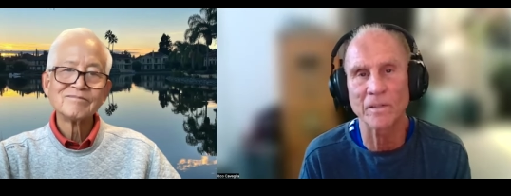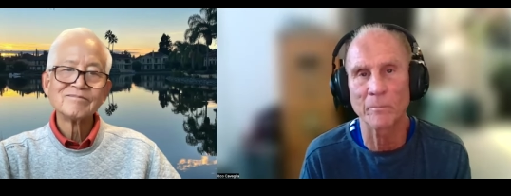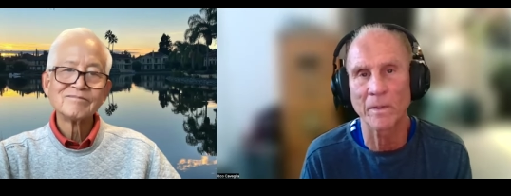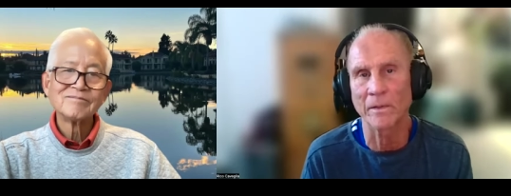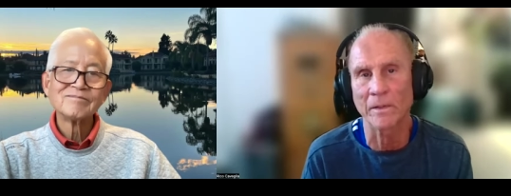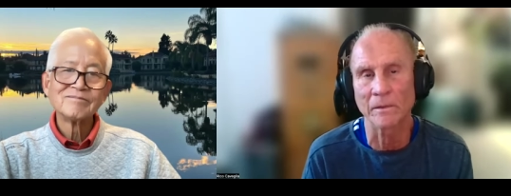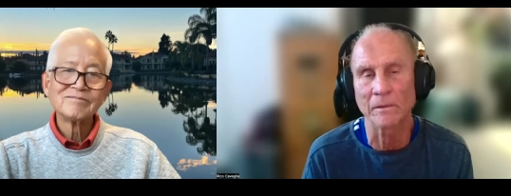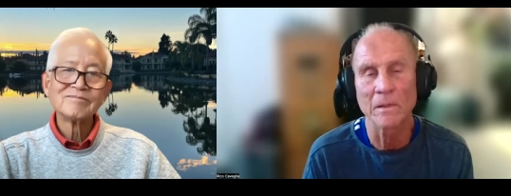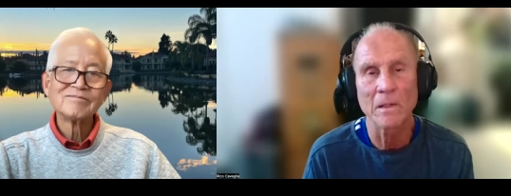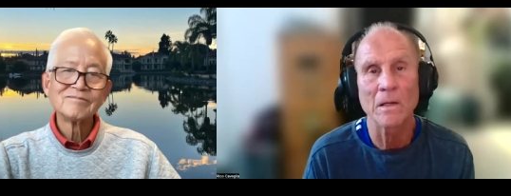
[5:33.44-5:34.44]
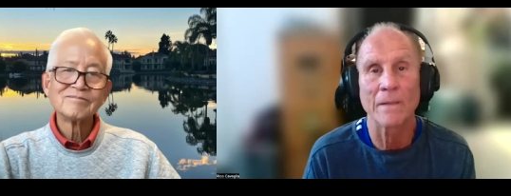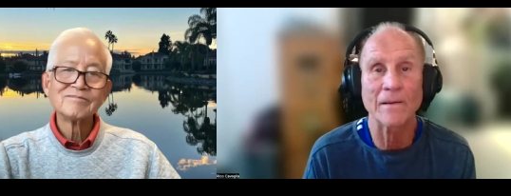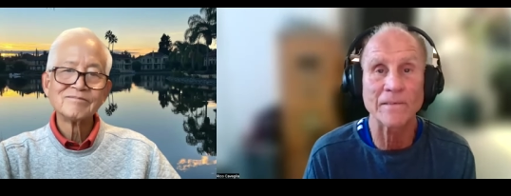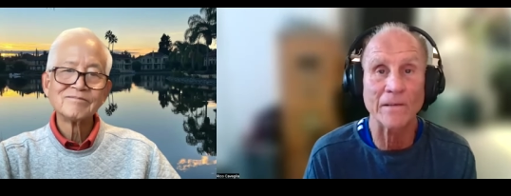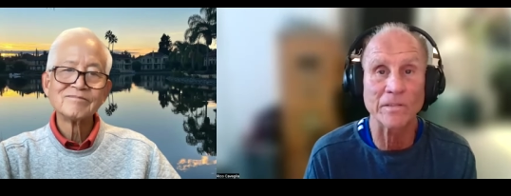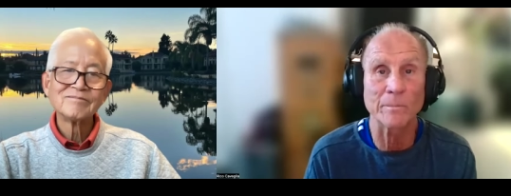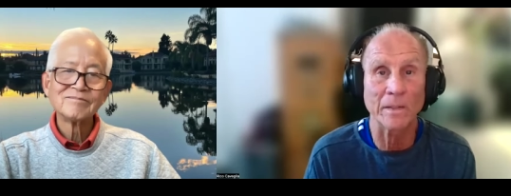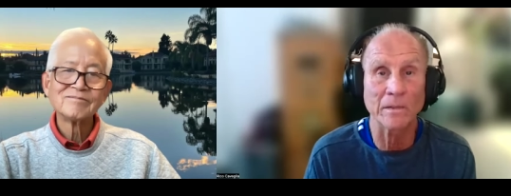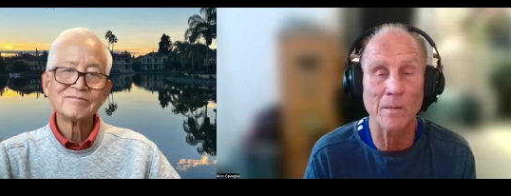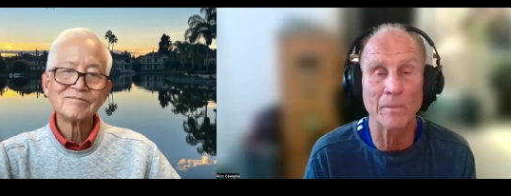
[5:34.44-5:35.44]
Speaker 1: in America. And that's actually
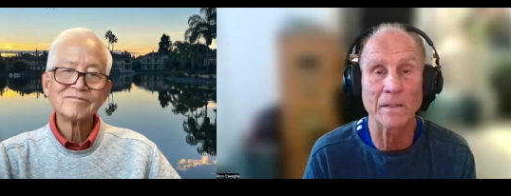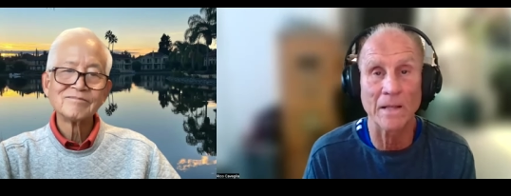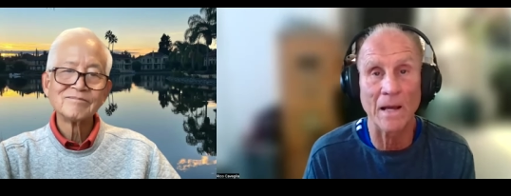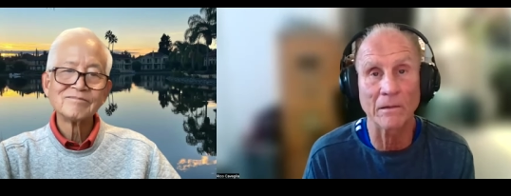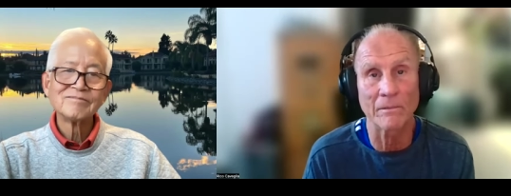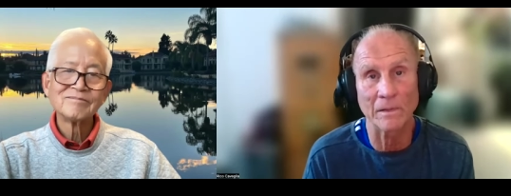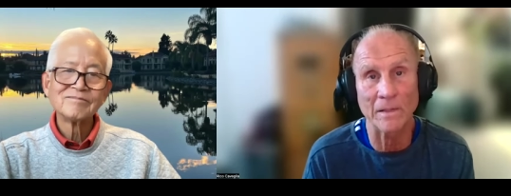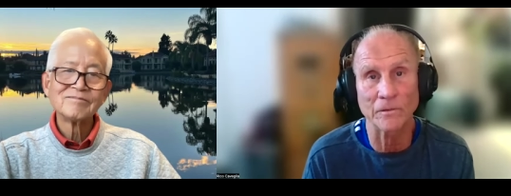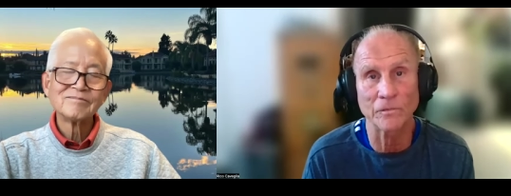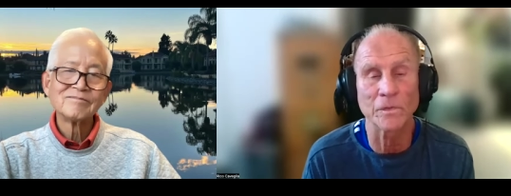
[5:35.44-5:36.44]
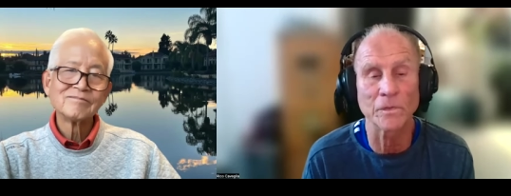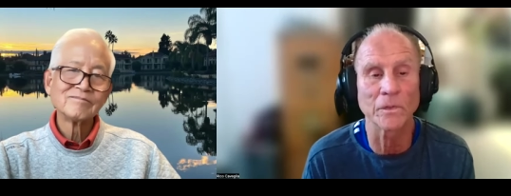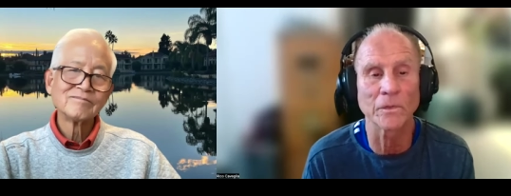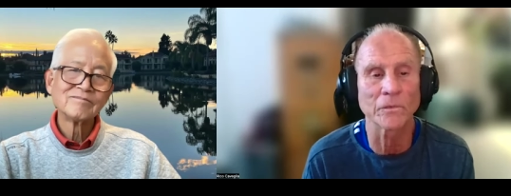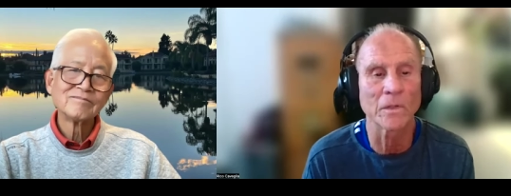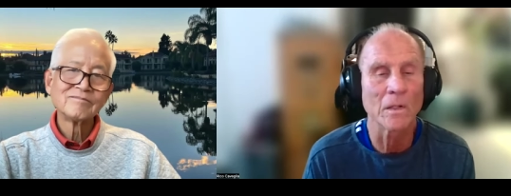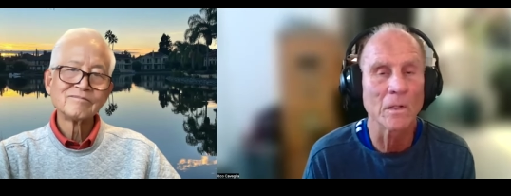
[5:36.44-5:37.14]
been coming down in the last few years.